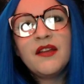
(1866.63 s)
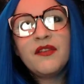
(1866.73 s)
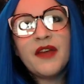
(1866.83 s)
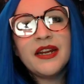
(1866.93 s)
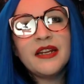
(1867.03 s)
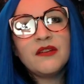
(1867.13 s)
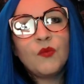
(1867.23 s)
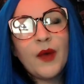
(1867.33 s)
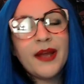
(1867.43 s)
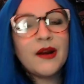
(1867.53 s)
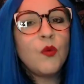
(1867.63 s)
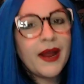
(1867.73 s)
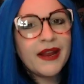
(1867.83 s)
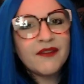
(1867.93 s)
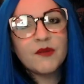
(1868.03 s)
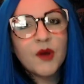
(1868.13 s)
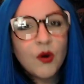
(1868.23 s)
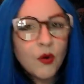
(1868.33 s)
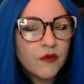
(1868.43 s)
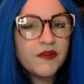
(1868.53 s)
that it went away from the
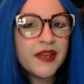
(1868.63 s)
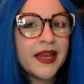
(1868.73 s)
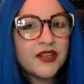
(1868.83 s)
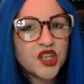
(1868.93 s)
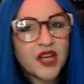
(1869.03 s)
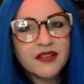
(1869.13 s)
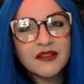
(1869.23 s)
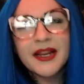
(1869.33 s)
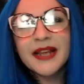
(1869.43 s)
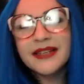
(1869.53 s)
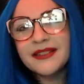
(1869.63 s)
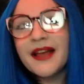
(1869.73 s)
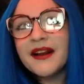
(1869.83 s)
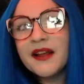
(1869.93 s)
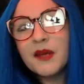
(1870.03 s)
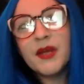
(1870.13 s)
whole VHS like aesthetic,